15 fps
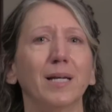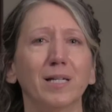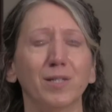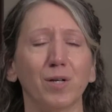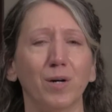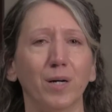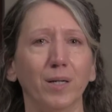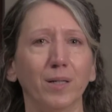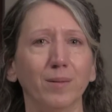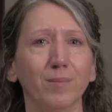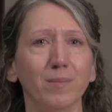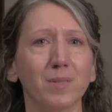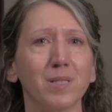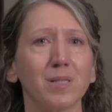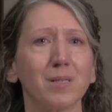and his
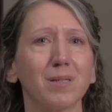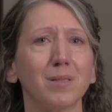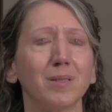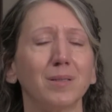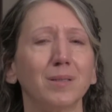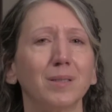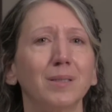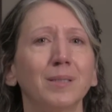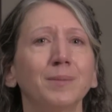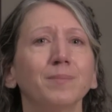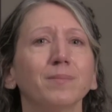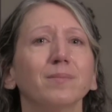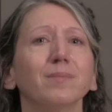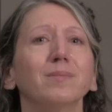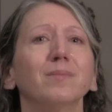arms,
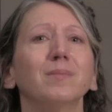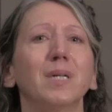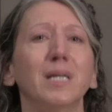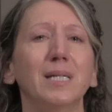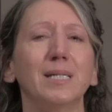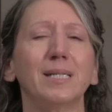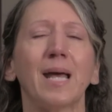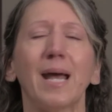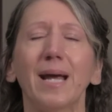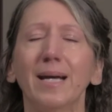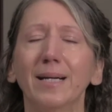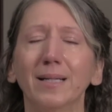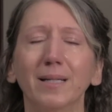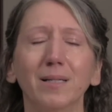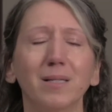and his
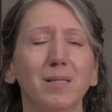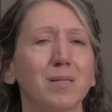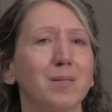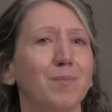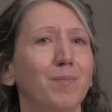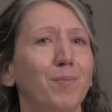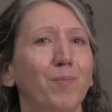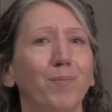hands